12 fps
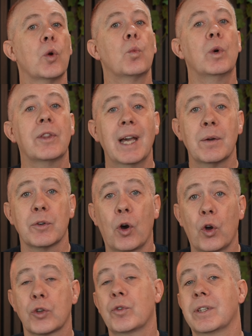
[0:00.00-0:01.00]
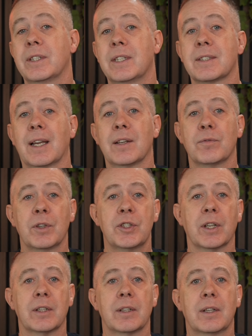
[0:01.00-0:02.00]
without altering the design
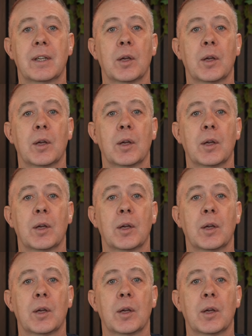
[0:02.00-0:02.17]
vision.